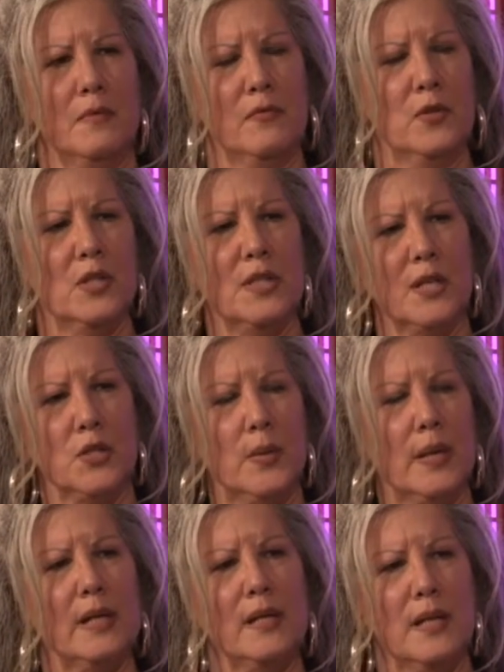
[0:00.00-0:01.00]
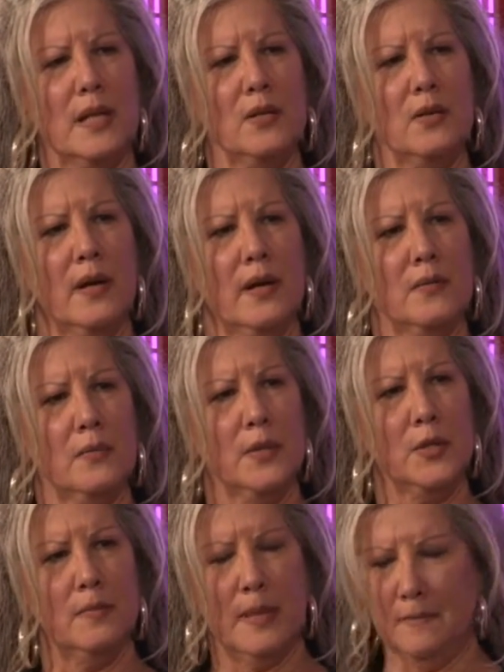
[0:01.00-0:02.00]
your sexuality that you had? What
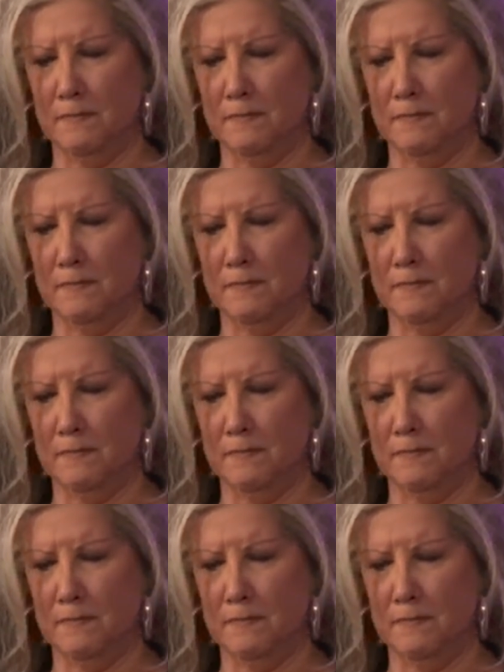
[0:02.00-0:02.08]
do you mean?